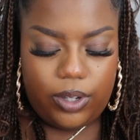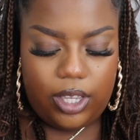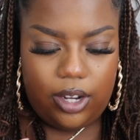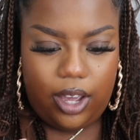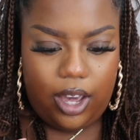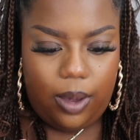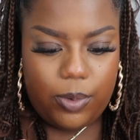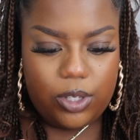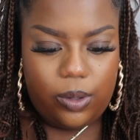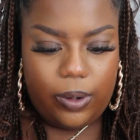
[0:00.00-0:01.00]
it,
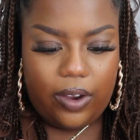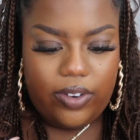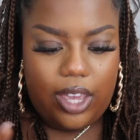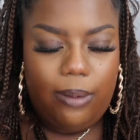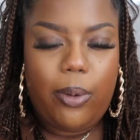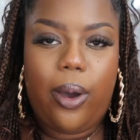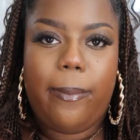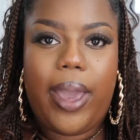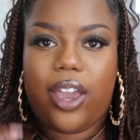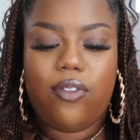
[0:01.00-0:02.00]
just so I don't have to keep going
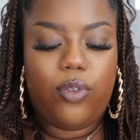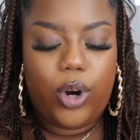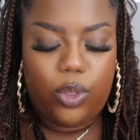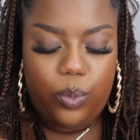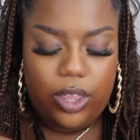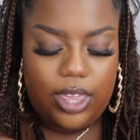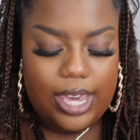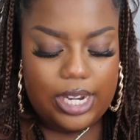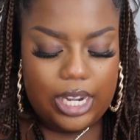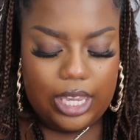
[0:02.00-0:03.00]
back and forth with
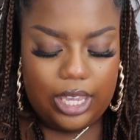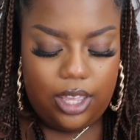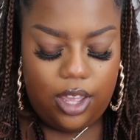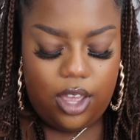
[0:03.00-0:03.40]
editing it.